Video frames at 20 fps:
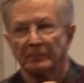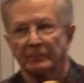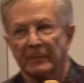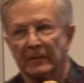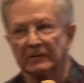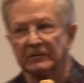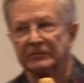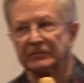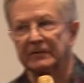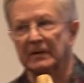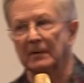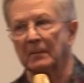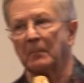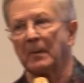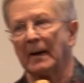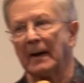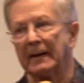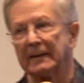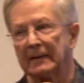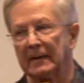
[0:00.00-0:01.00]
Instead of
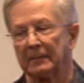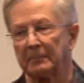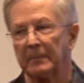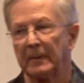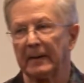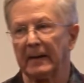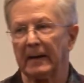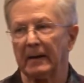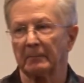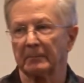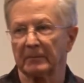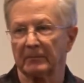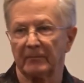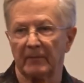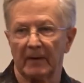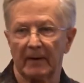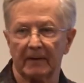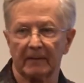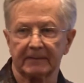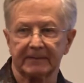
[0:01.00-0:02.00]
buying that big
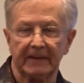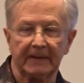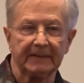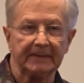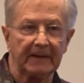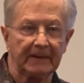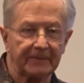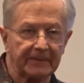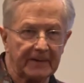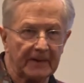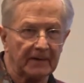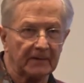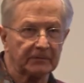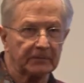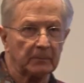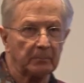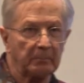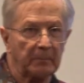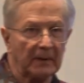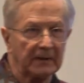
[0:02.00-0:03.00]
amplifier, take that
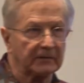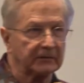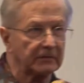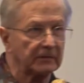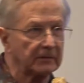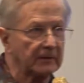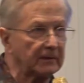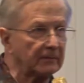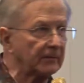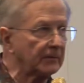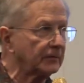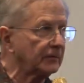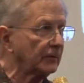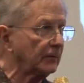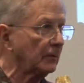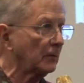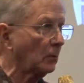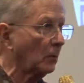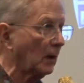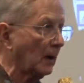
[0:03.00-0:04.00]
$1,000 and give it to
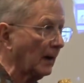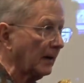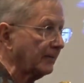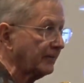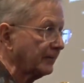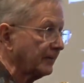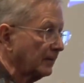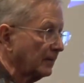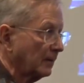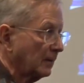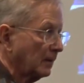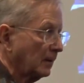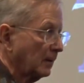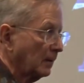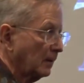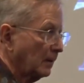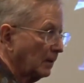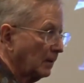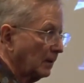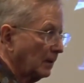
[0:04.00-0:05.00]
your wife
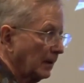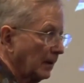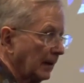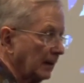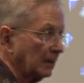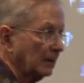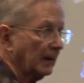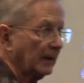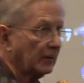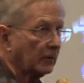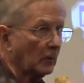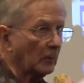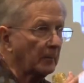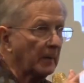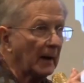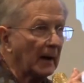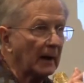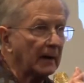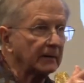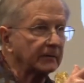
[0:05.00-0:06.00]
and let her
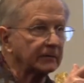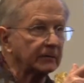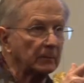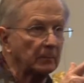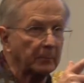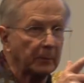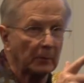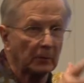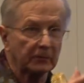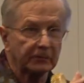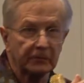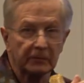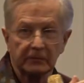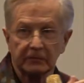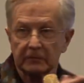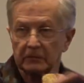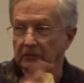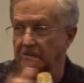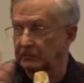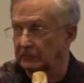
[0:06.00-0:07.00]
buy some
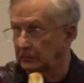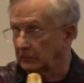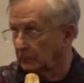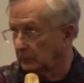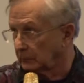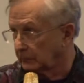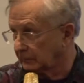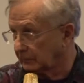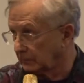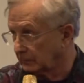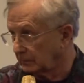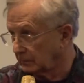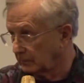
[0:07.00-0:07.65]
purses and shoes.